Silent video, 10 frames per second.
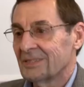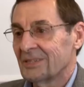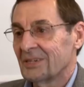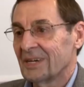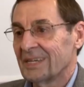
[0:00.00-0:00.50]

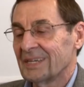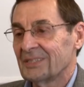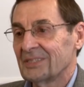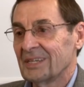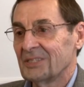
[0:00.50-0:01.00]
So I
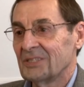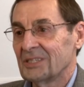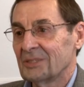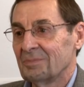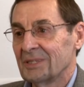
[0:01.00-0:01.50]
guess I
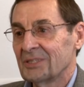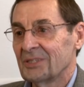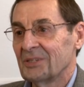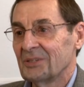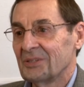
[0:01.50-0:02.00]
just
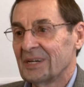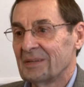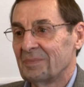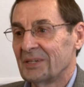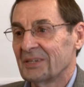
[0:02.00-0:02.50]
missed you
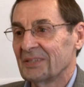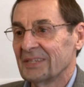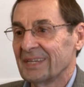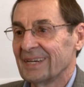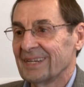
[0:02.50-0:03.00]
at Berkeley.